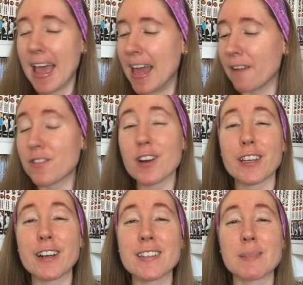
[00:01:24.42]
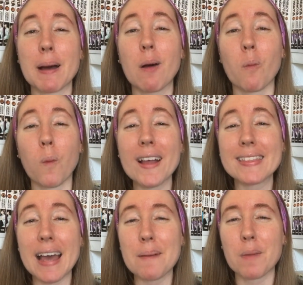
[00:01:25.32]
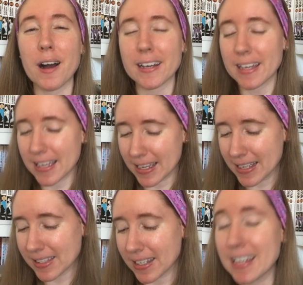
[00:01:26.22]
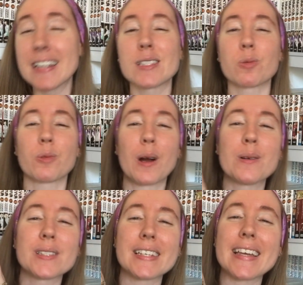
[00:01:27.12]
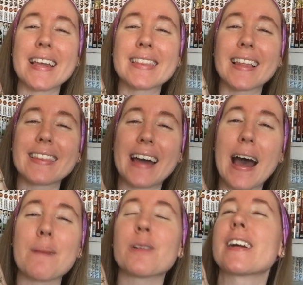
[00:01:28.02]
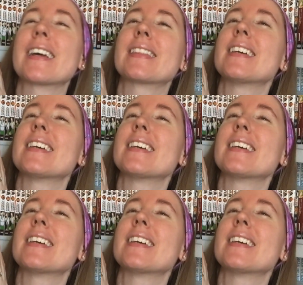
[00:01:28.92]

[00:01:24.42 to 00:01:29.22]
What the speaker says: And if you're curious about what that manga is, it is Rozi in the Labyrinth.